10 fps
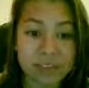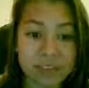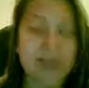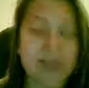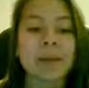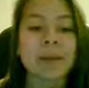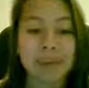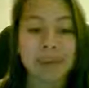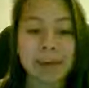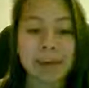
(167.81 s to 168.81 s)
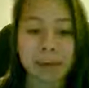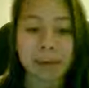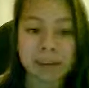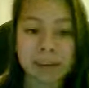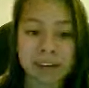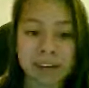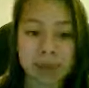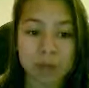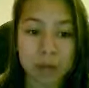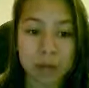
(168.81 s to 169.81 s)
I mean, I'm glad my voice is kind of
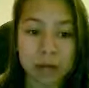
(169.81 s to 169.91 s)
lower,